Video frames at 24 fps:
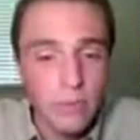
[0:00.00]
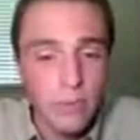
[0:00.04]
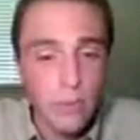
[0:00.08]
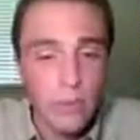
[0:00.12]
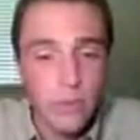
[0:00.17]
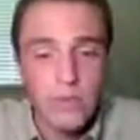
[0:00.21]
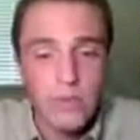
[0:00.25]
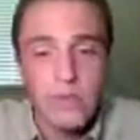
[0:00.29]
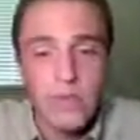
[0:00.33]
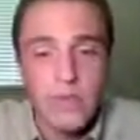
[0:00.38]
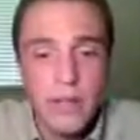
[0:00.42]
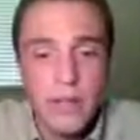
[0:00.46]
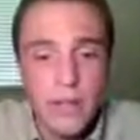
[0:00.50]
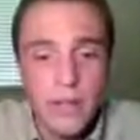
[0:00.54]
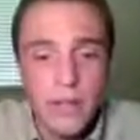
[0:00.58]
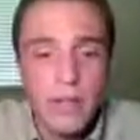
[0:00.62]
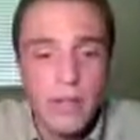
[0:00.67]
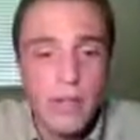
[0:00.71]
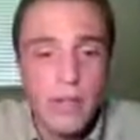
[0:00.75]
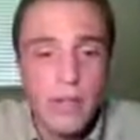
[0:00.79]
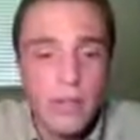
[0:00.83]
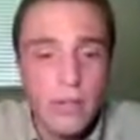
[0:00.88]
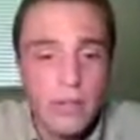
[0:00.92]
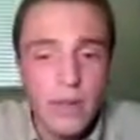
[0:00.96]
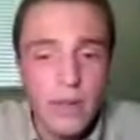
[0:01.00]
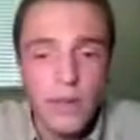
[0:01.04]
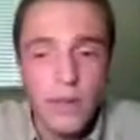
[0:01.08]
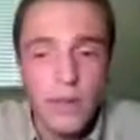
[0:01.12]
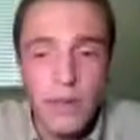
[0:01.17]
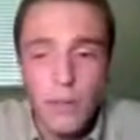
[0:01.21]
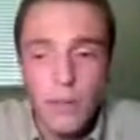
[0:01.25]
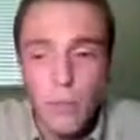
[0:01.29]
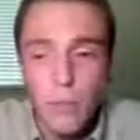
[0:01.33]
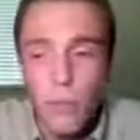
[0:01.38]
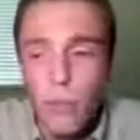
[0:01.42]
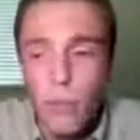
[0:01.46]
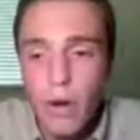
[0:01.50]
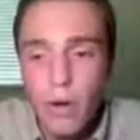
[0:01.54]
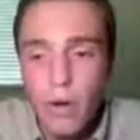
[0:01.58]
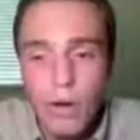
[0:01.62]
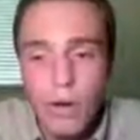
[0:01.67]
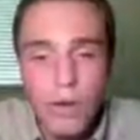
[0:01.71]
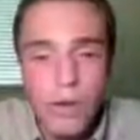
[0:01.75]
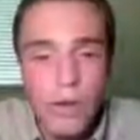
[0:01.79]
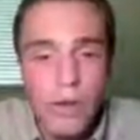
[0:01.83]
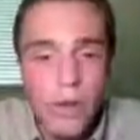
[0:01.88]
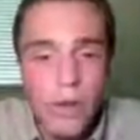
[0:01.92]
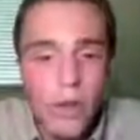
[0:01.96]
Where's the knight going to go? Knight d1,